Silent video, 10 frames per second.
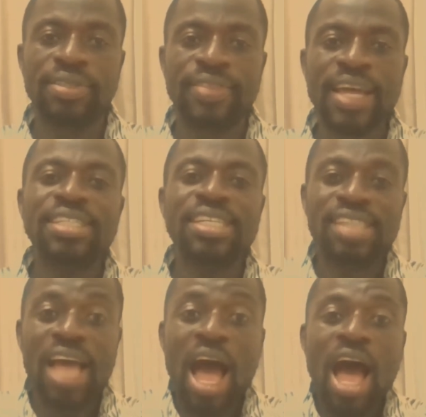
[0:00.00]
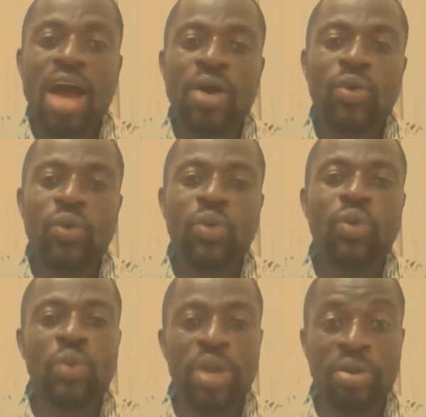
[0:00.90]
That is how
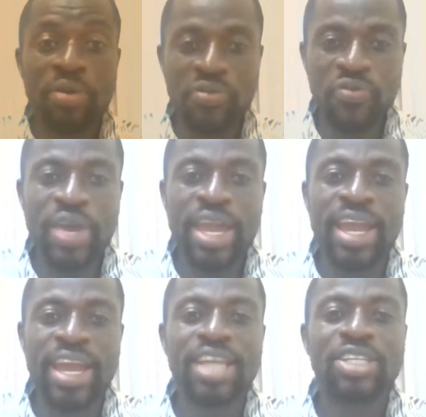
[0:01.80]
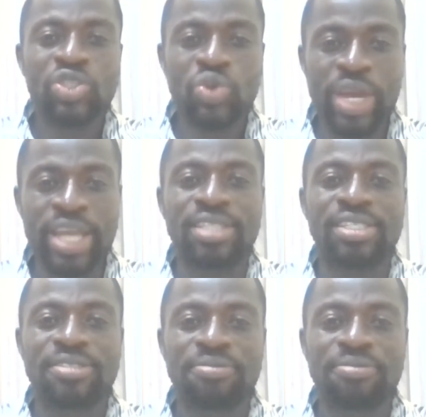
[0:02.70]
we refer to it.